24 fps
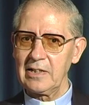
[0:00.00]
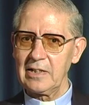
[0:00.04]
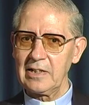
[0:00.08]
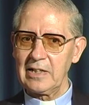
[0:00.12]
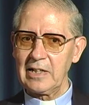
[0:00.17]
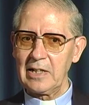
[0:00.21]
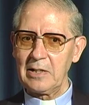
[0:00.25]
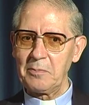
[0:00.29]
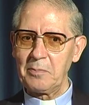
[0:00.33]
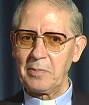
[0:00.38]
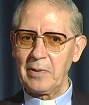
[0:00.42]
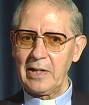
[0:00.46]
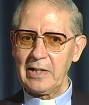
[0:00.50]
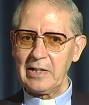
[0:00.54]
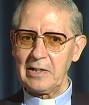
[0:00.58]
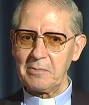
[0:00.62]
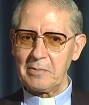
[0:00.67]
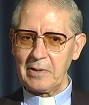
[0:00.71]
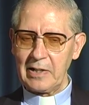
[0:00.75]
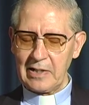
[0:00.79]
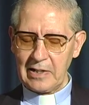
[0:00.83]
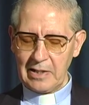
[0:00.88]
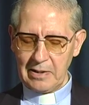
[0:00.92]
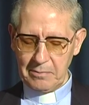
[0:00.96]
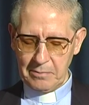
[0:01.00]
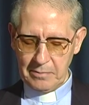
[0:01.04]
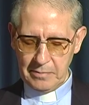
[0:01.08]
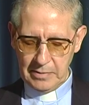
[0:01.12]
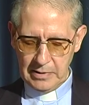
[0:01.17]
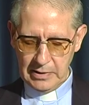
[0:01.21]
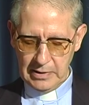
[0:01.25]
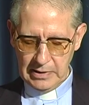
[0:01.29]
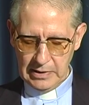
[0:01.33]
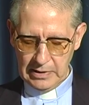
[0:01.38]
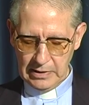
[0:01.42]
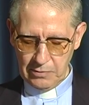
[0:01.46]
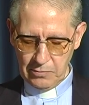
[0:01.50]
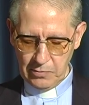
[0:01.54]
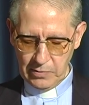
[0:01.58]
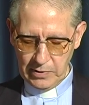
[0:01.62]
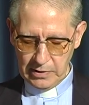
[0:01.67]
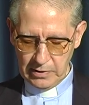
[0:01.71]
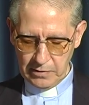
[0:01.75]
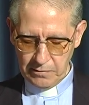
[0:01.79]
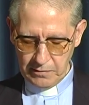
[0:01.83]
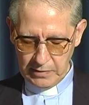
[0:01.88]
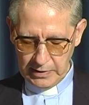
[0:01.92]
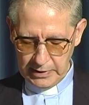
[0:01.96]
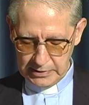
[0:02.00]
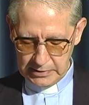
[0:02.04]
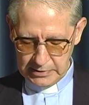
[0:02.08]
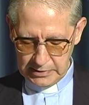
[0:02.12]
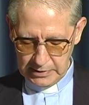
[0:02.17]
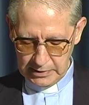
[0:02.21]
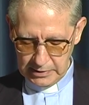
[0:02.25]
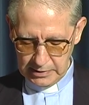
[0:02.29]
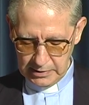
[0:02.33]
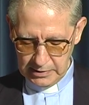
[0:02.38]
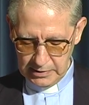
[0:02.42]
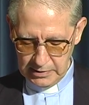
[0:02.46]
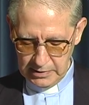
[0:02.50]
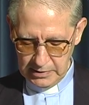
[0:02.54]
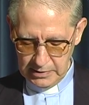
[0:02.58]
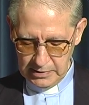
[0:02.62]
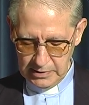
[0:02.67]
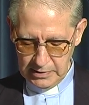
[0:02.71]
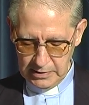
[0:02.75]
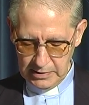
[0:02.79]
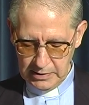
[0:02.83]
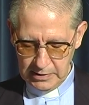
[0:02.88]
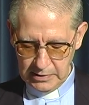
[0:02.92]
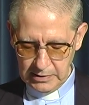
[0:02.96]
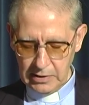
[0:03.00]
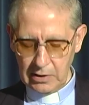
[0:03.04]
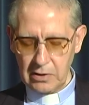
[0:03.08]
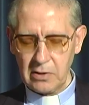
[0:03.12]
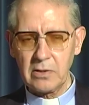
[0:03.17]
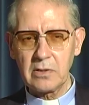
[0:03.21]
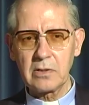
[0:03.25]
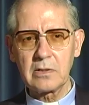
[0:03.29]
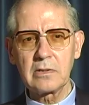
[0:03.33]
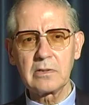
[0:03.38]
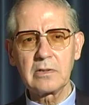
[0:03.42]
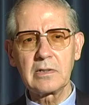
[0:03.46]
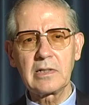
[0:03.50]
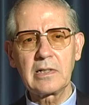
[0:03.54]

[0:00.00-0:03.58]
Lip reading: Can prayer become a way of resting in the Lord?